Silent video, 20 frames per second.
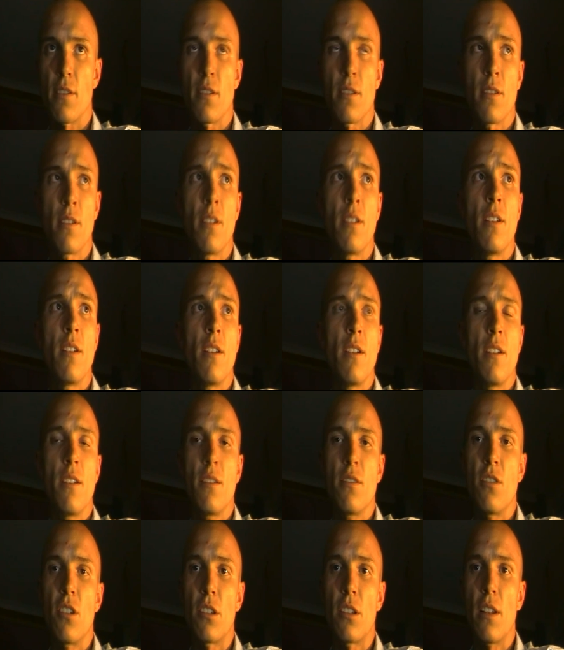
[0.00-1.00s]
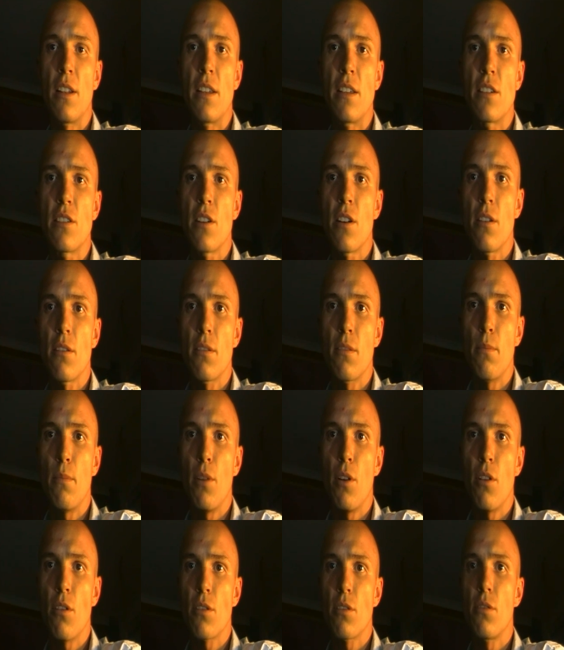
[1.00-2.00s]
Thanks. Check the links out,
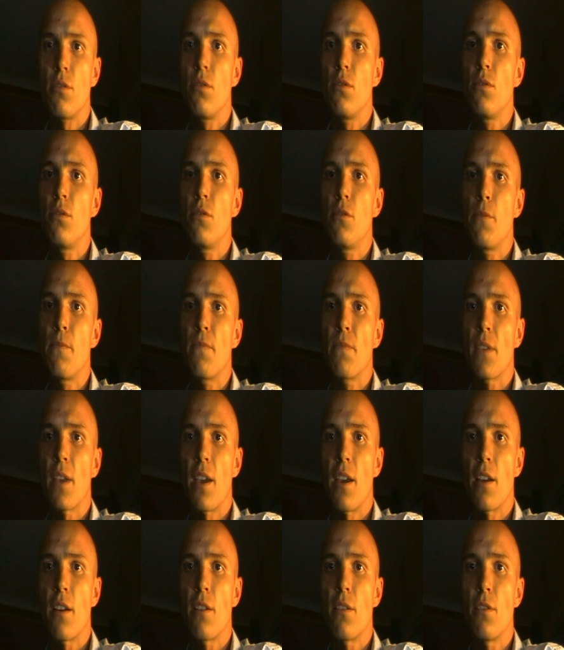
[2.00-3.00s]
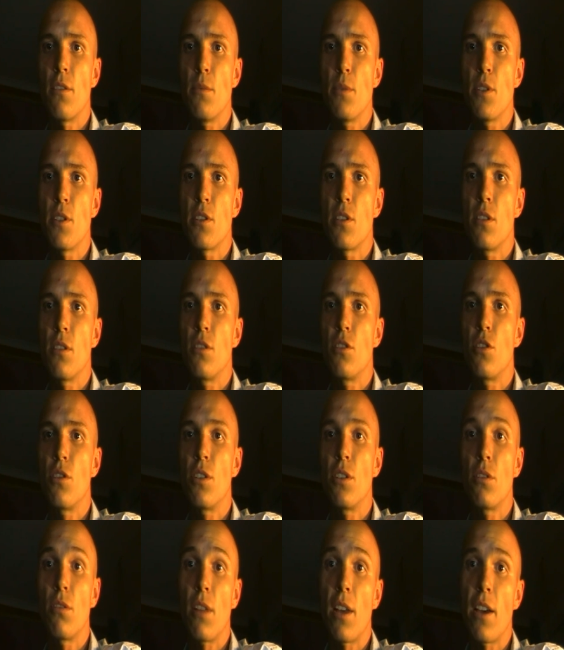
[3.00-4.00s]
the blog to Economist's
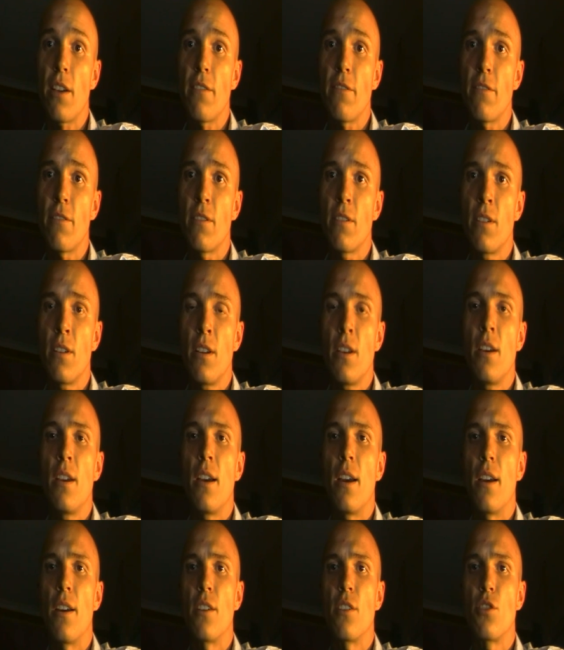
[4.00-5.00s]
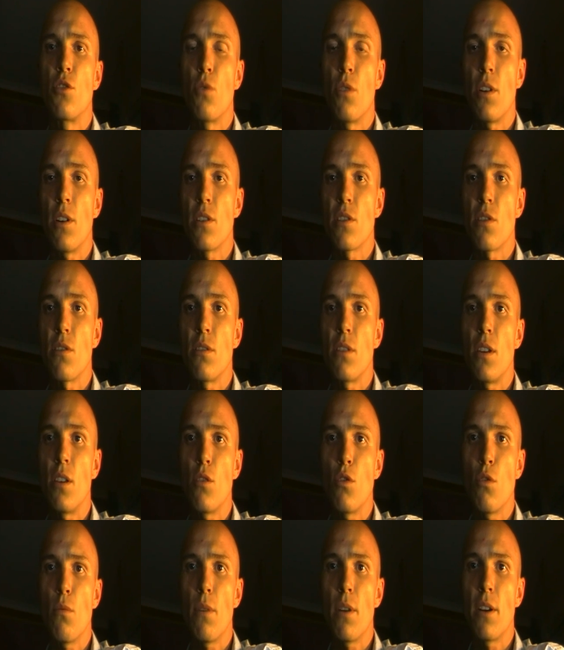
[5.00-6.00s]
Journey to Life, and join us on
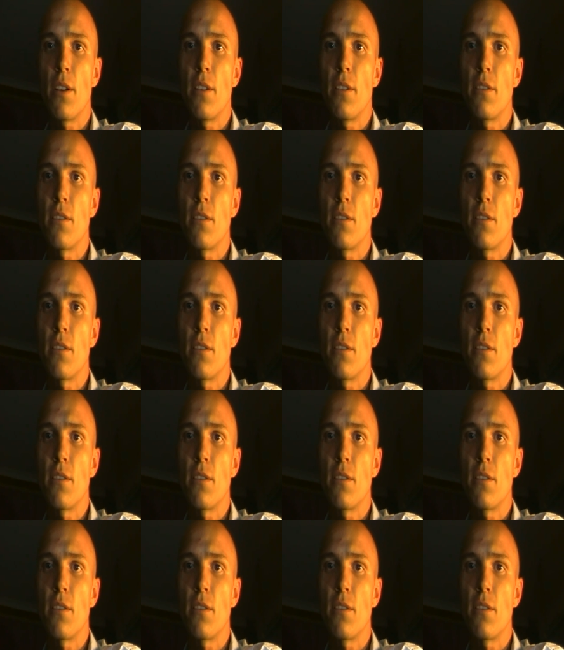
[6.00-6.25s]
the Equal